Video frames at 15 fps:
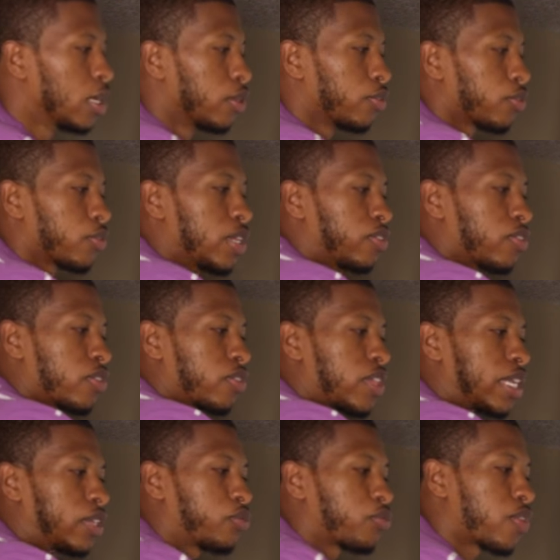So these are the
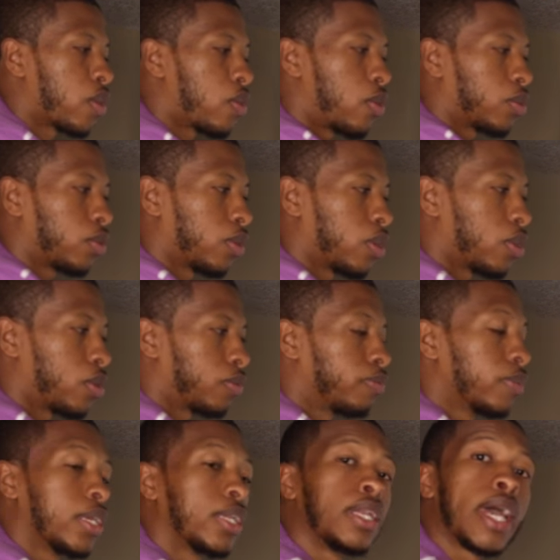things for the auto loan.
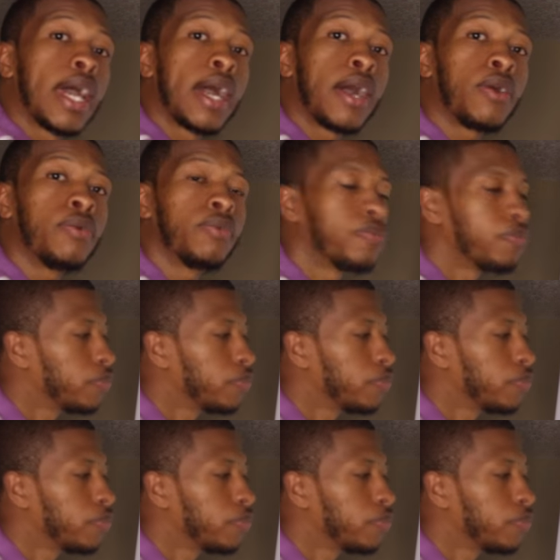Now,